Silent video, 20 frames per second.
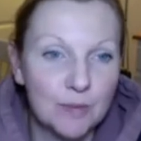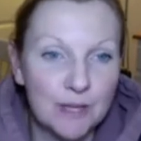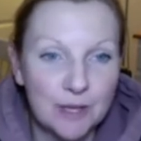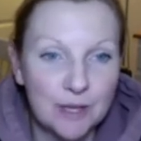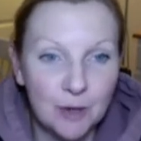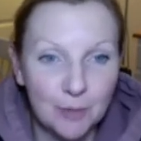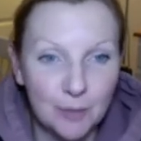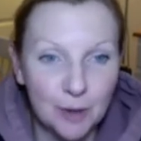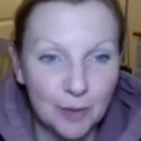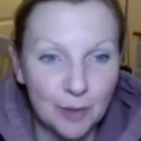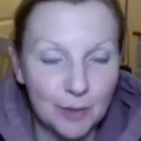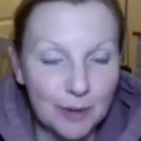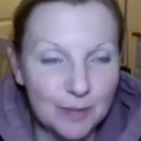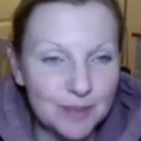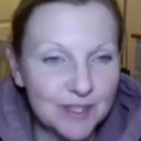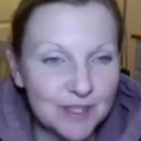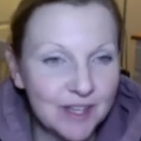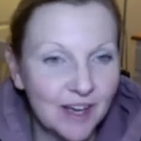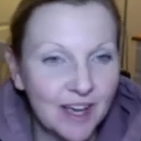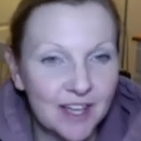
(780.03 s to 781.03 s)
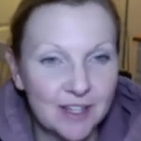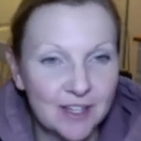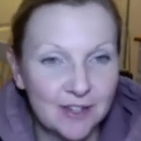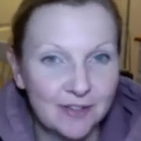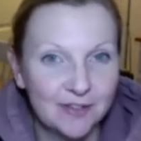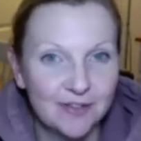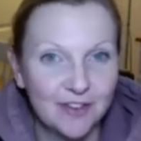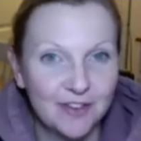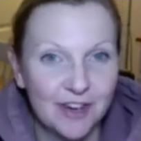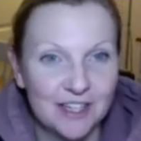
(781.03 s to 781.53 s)
Me on my website and you
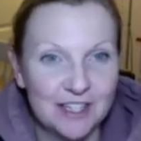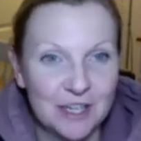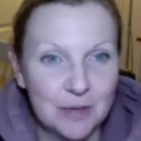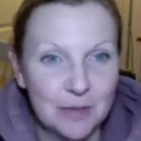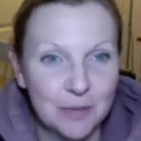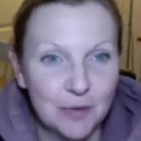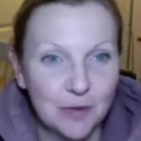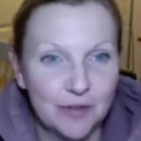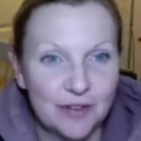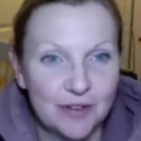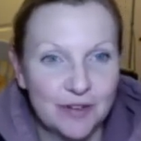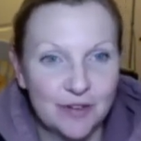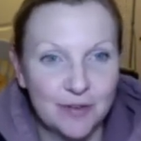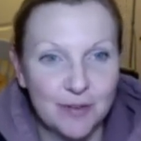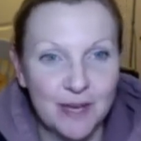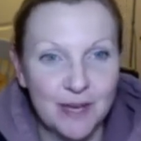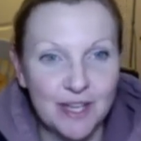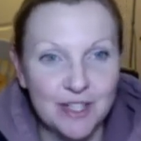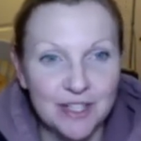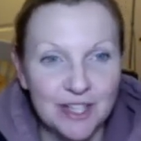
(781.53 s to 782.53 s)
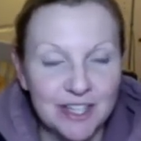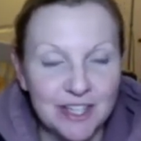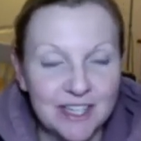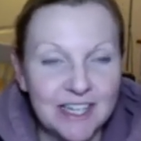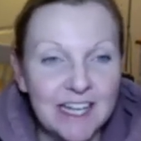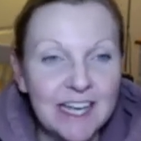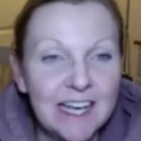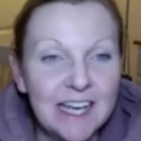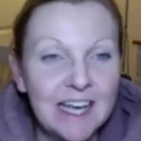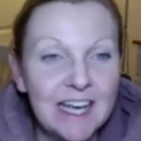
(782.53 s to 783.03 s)
can find out more
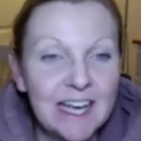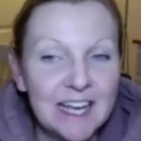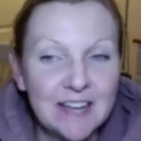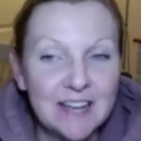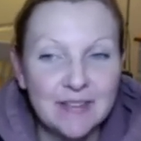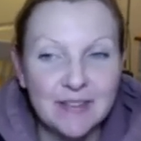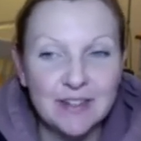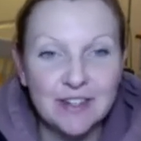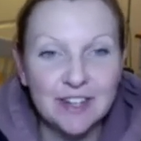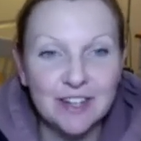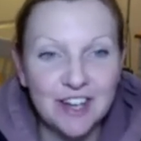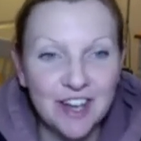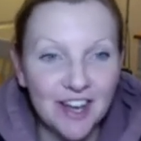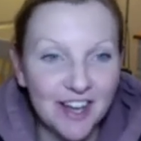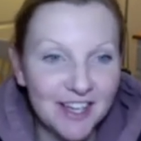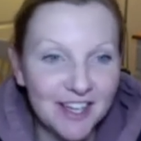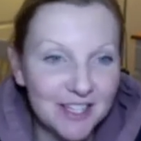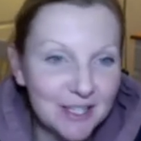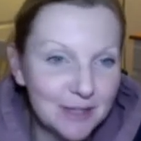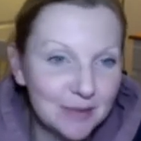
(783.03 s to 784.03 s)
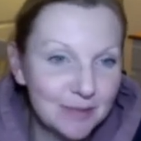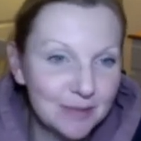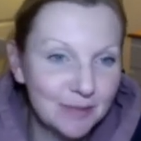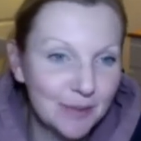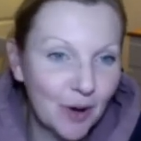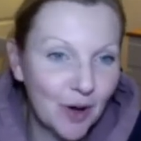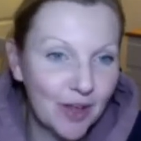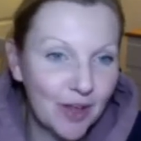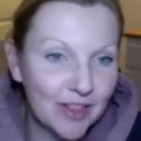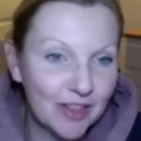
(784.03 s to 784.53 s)
information. If you'd like to
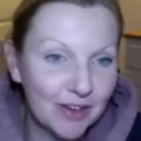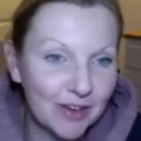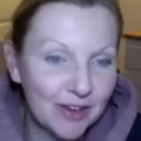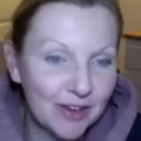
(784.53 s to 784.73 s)
buy the